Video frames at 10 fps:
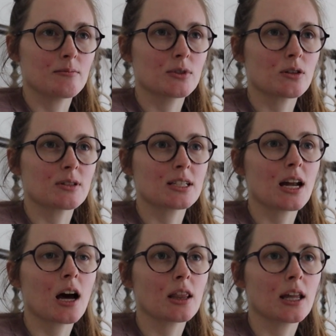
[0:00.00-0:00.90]
So it's
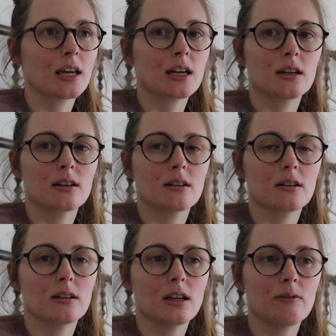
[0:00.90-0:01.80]
not like
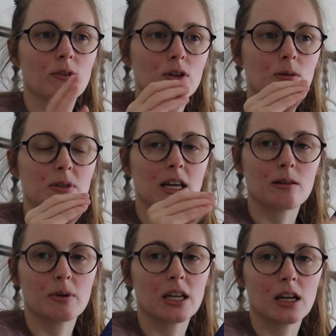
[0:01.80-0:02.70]
info dumped at
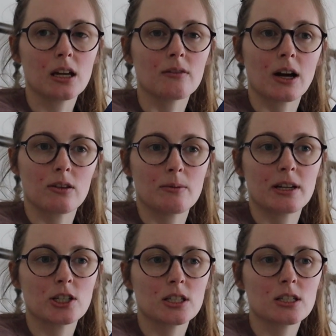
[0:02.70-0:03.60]
the beginning of how the
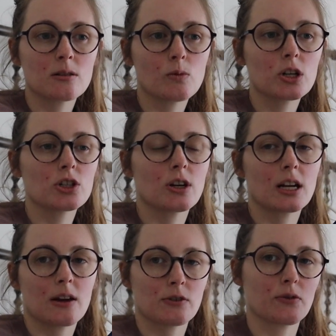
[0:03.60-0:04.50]
magic system works. You
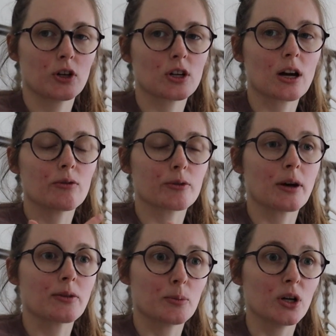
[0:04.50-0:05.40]
kind of have to figure it out
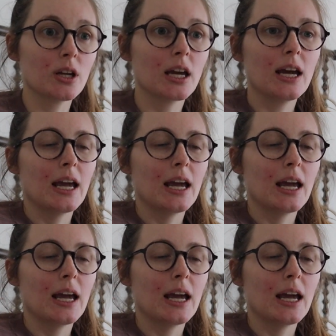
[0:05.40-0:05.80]
throughout the book.